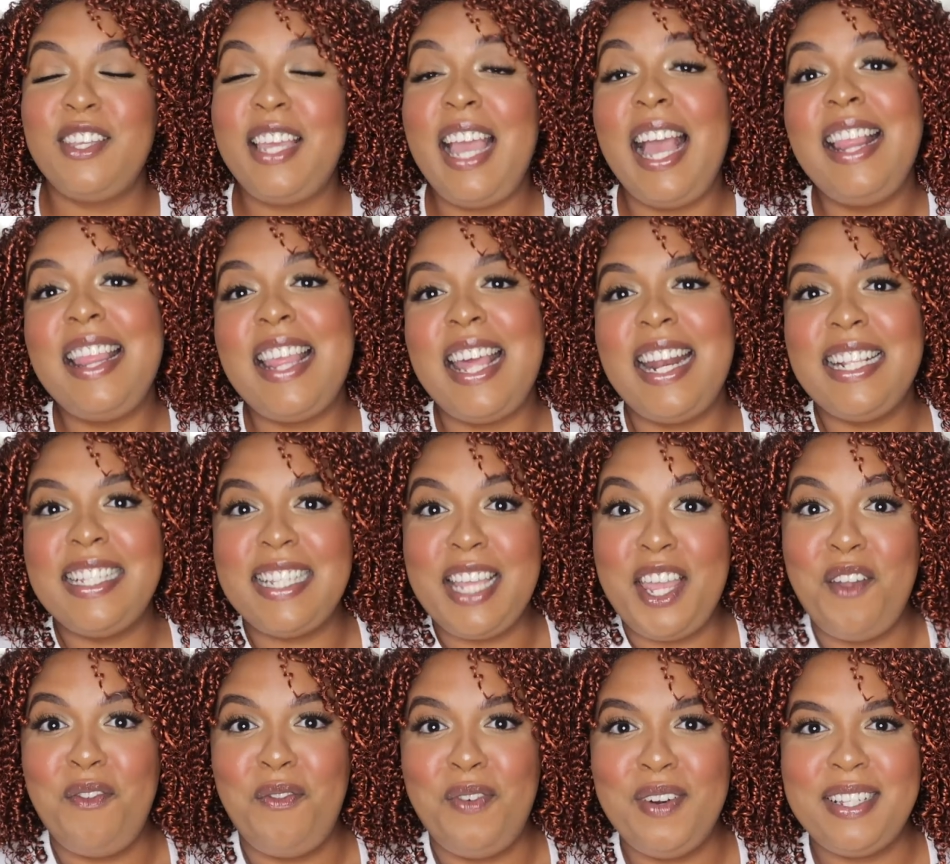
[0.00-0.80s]
So yeah, that is
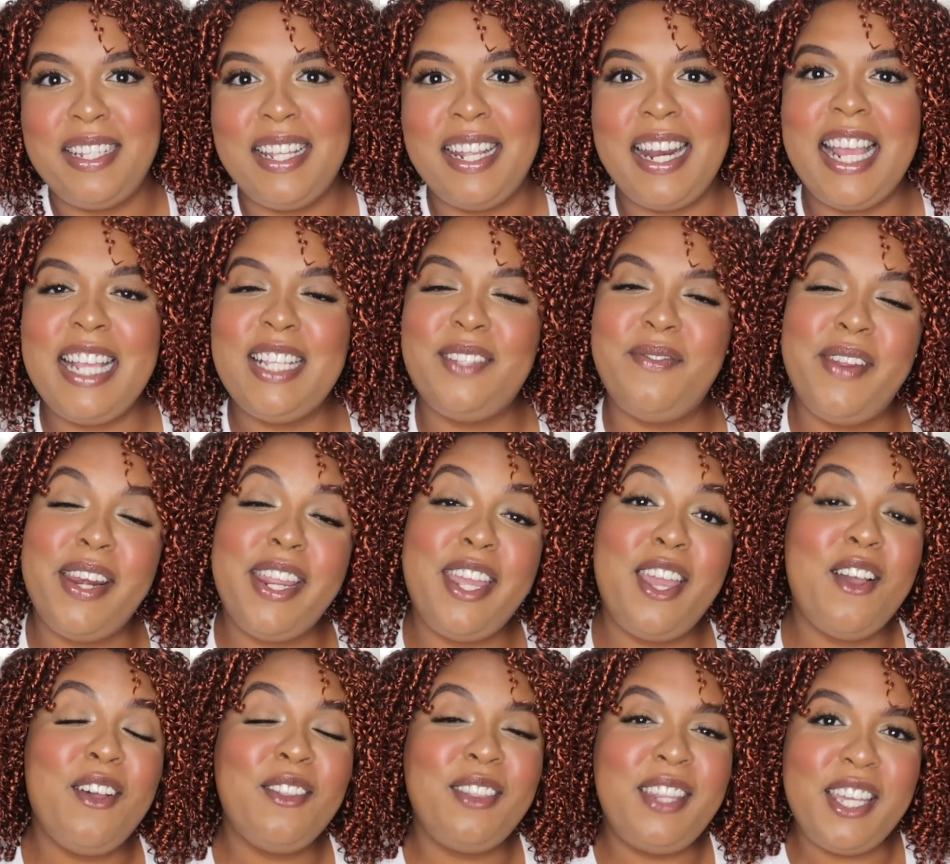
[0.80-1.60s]
it for today's
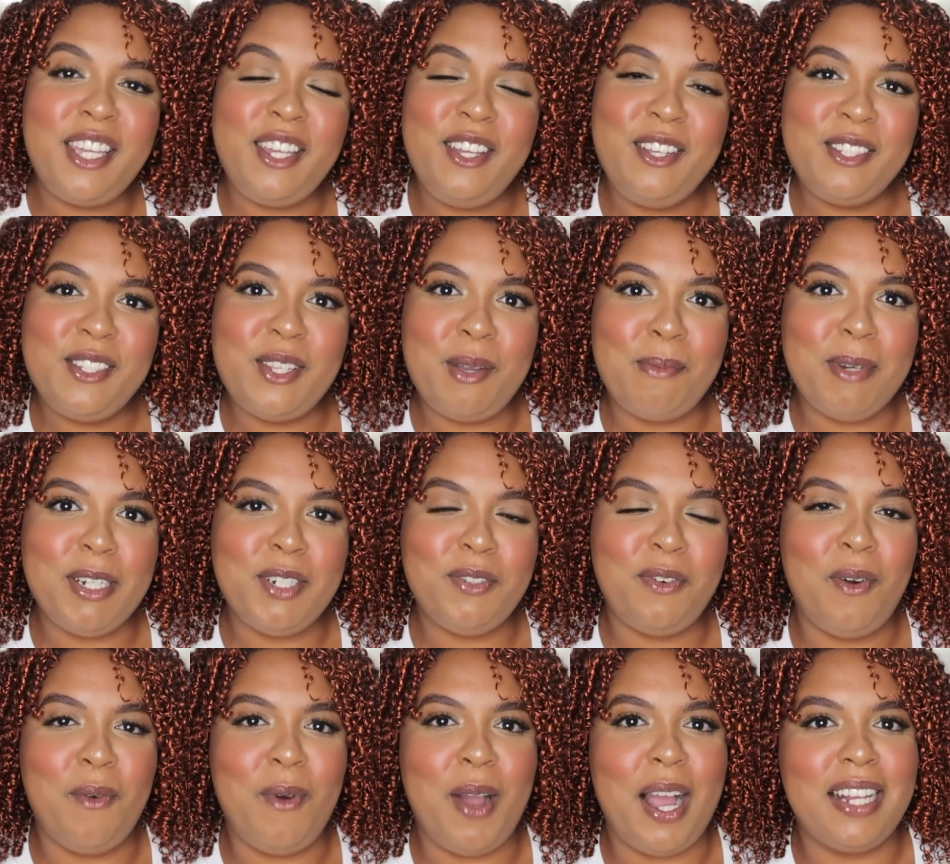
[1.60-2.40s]
video. Thank you so much
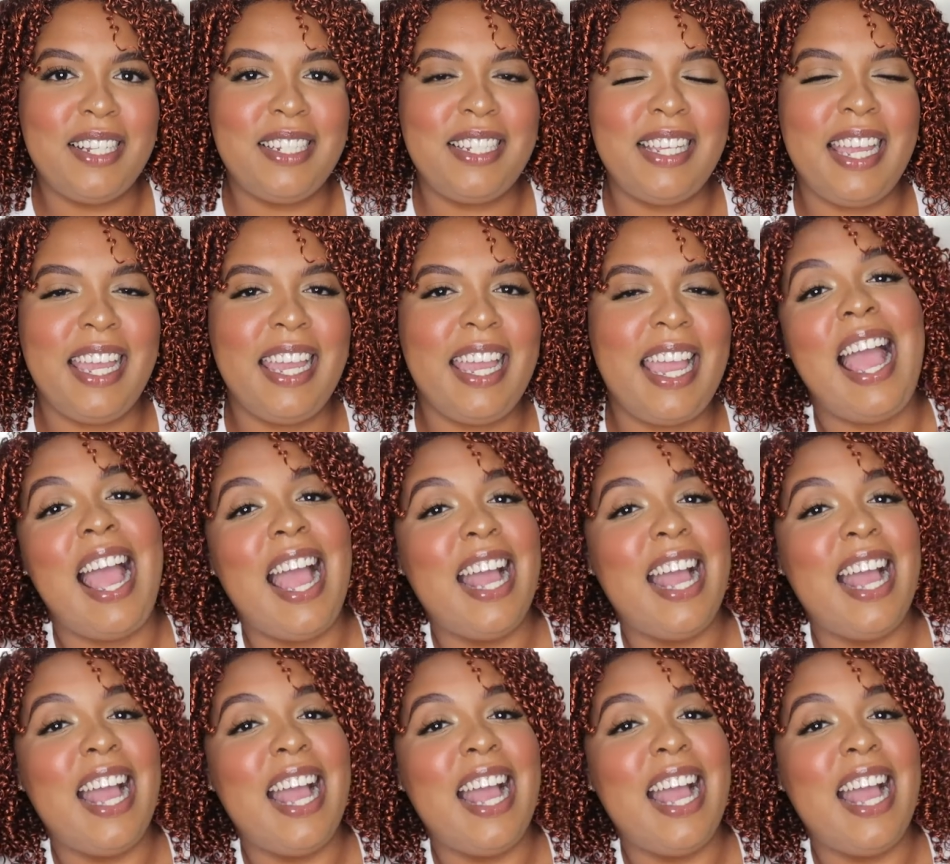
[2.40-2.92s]
for watching.